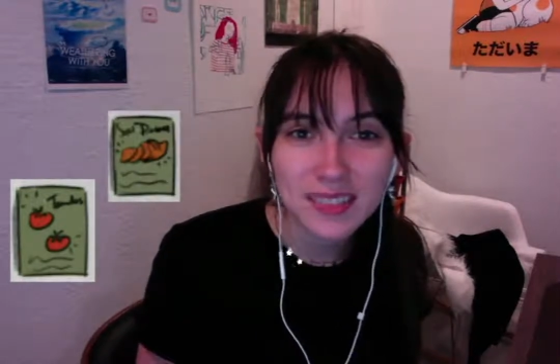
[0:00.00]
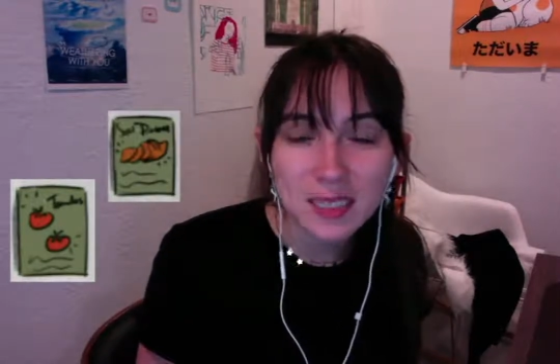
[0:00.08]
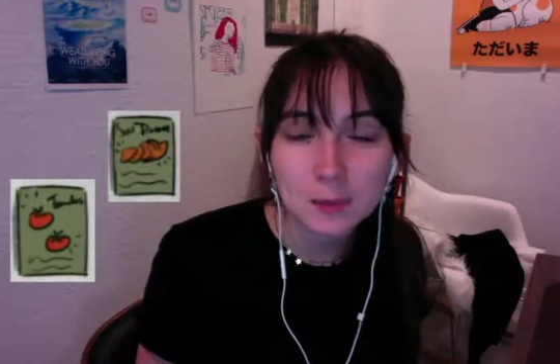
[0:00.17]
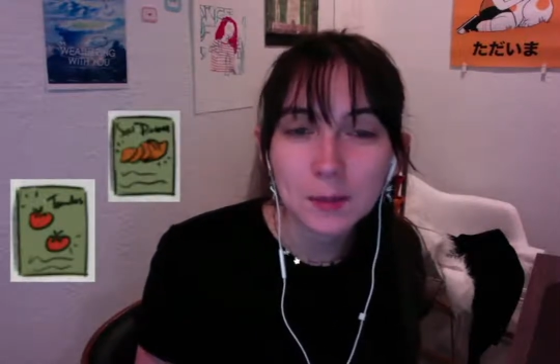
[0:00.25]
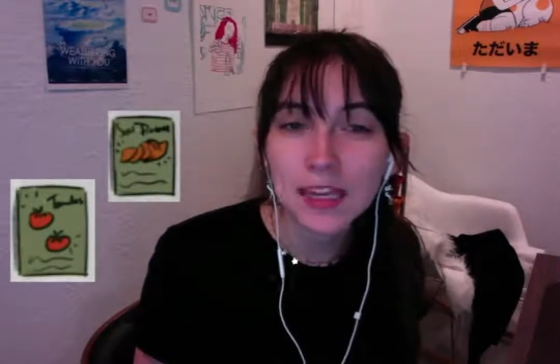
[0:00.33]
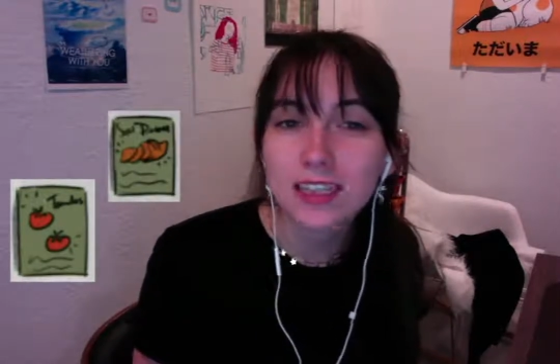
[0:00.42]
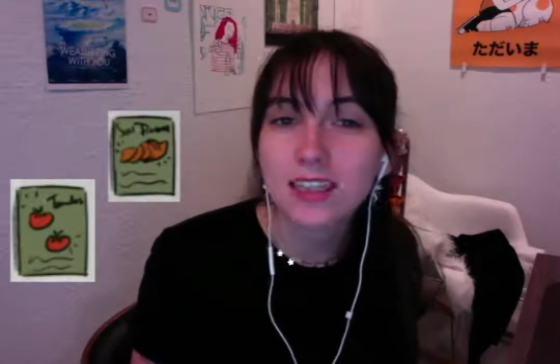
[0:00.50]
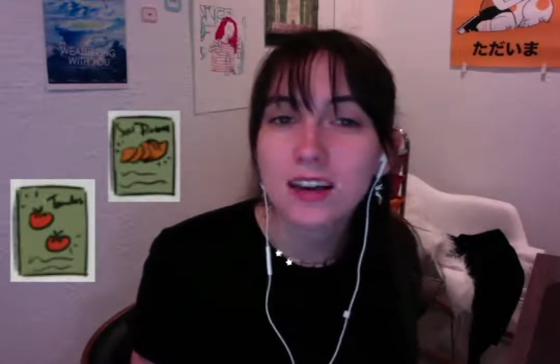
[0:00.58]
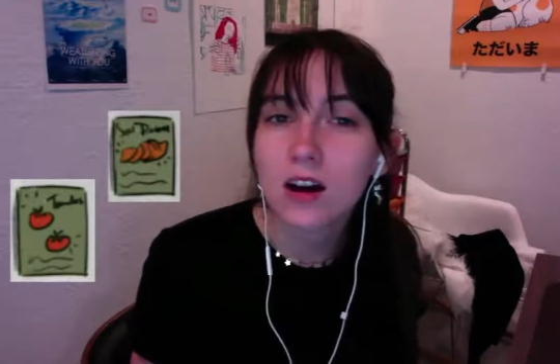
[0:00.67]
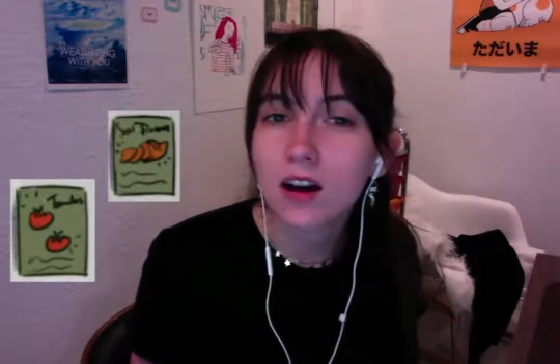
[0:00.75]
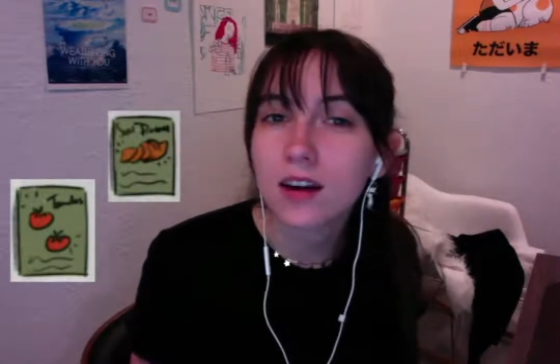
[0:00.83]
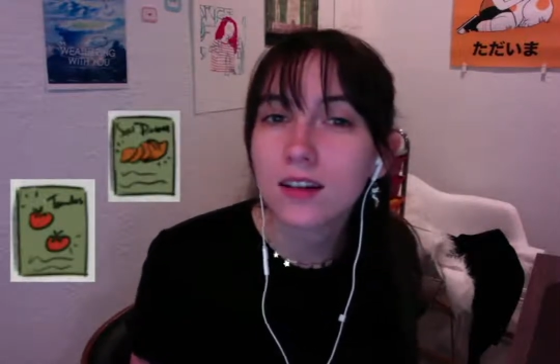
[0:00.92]
depending
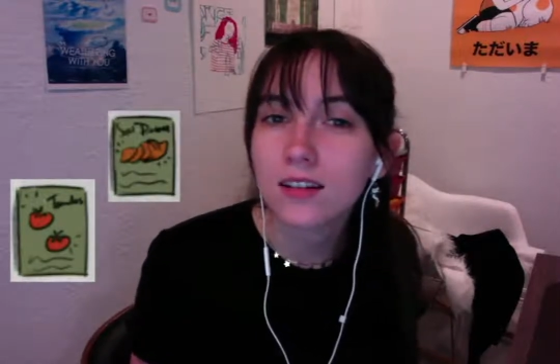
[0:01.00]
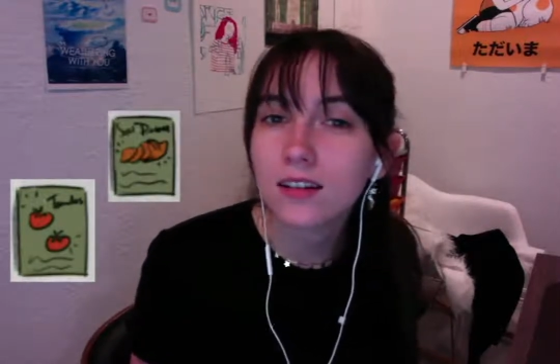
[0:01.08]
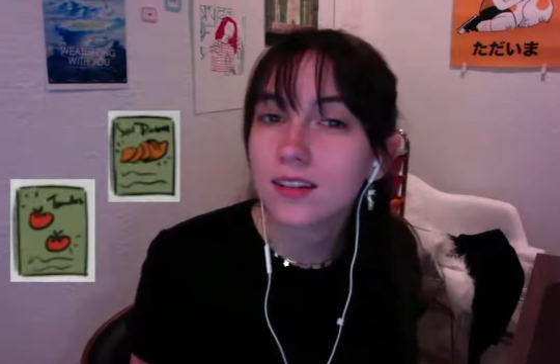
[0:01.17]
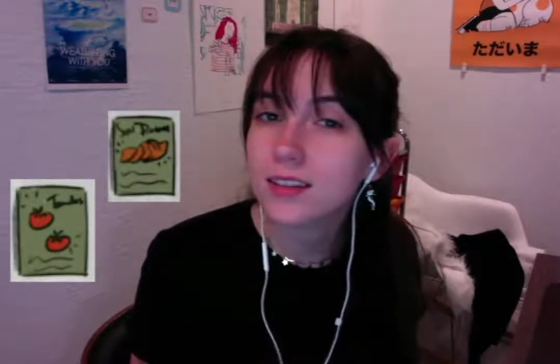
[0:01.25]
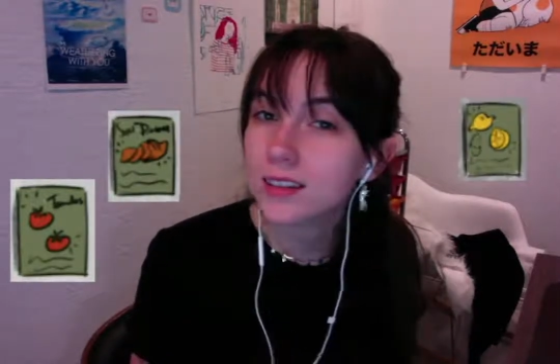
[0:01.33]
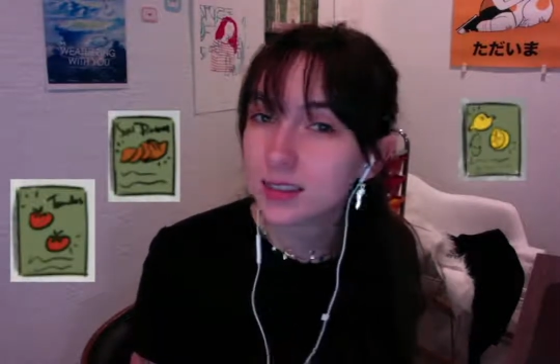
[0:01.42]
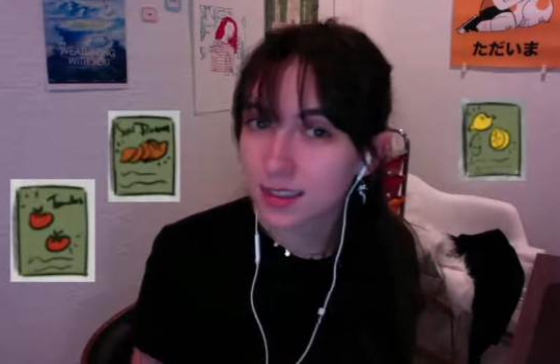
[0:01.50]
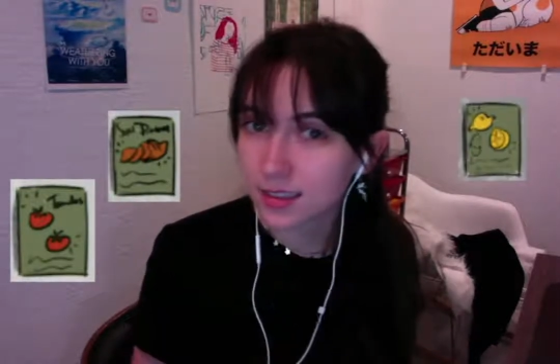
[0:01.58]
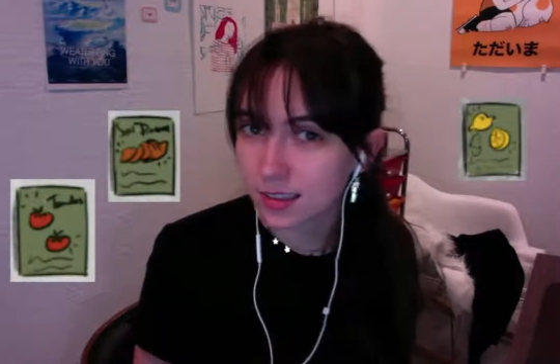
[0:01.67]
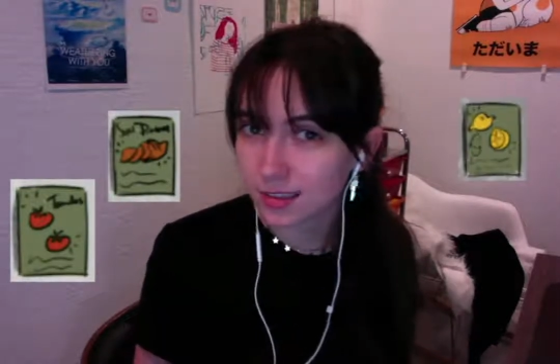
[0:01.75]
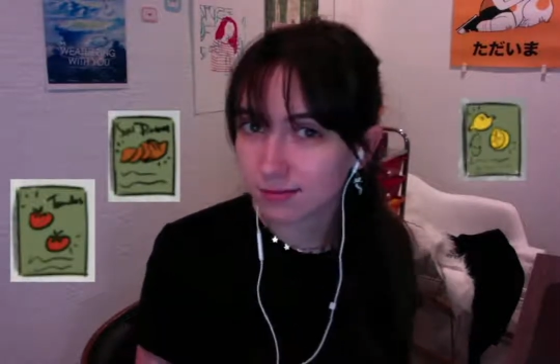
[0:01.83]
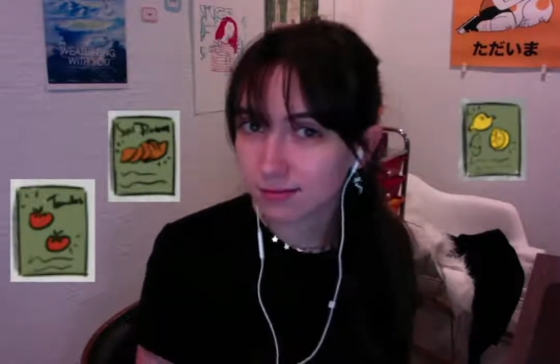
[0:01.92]
on the season.